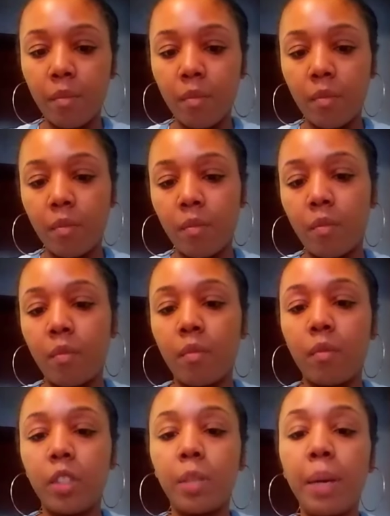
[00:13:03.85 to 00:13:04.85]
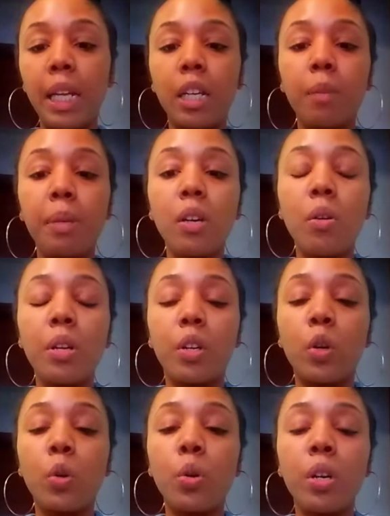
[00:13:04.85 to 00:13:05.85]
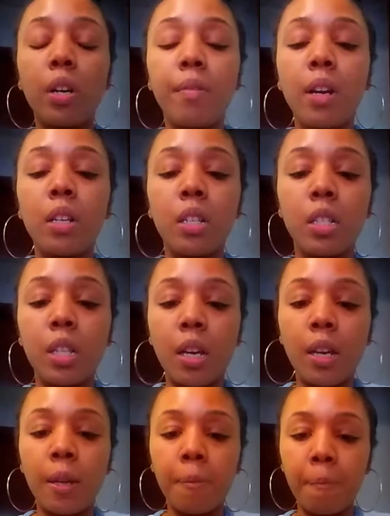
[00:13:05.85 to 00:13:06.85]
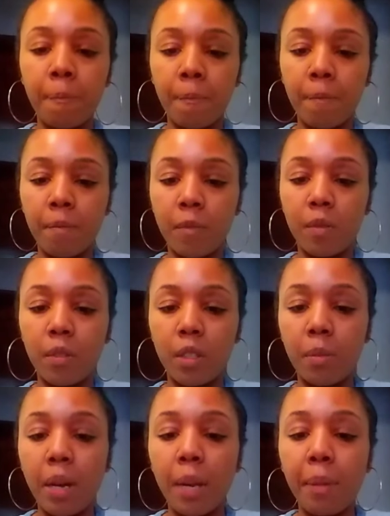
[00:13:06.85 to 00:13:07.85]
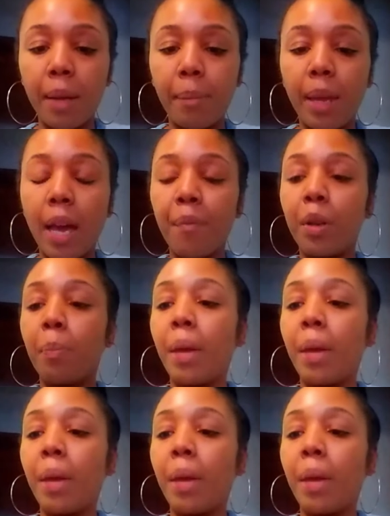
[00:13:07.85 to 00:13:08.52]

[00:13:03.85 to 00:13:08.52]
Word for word: Somebody might be having to pay out um, legalities and alimony or something.